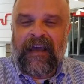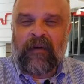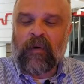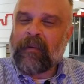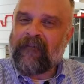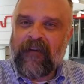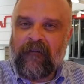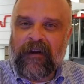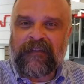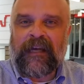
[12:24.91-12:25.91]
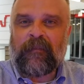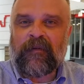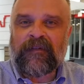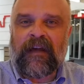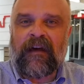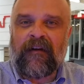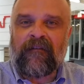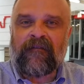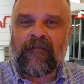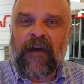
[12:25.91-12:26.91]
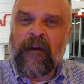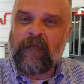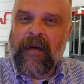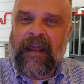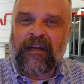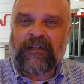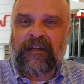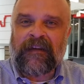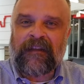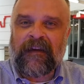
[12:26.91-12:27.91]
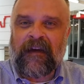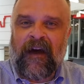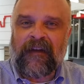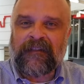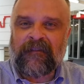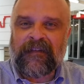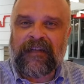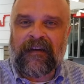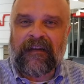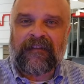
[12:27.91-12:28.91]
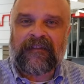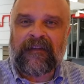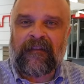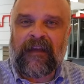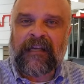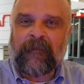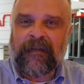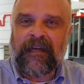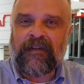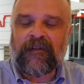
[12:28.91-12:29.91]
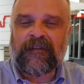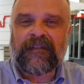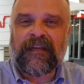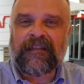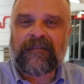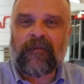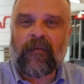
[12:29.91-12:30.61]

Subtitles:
and one of my favorite examples of kind of managing the cost of attendance and the expectations is